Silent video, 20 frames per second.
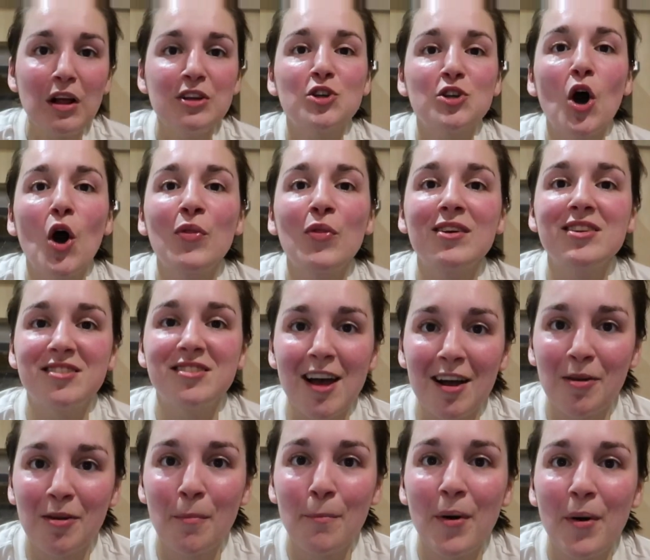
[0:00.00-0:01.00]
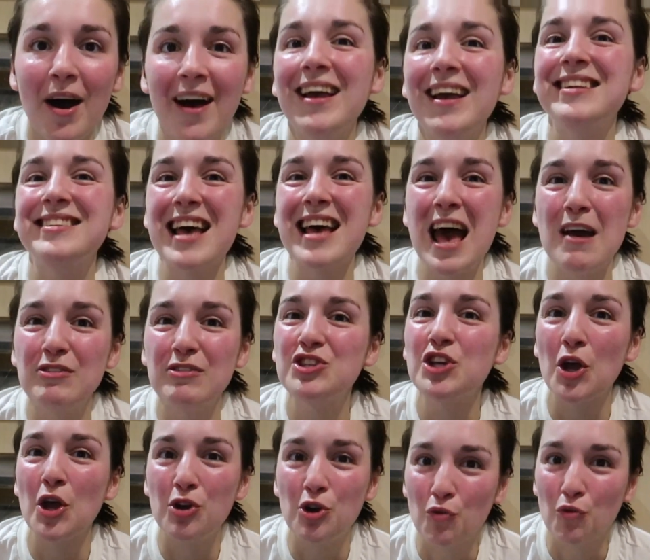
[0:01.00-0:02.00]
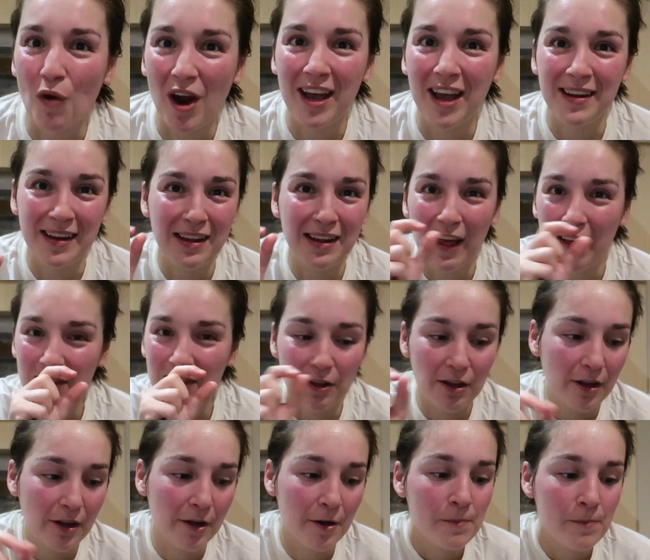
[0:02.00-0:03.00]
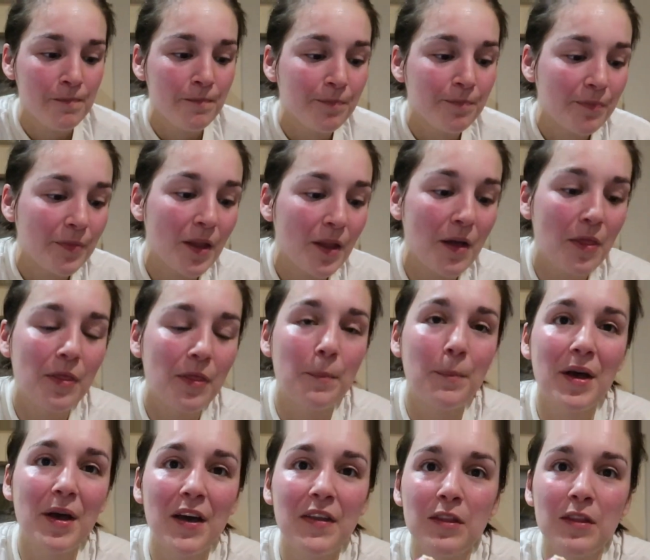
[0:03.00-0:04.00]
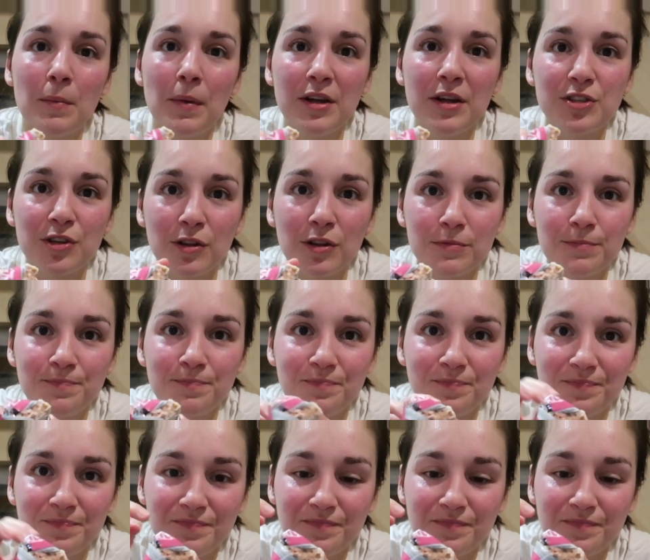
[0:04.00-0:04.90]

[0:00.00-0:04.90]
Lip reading: So on the second bite, it's ever so grainy, like the bit in the middle.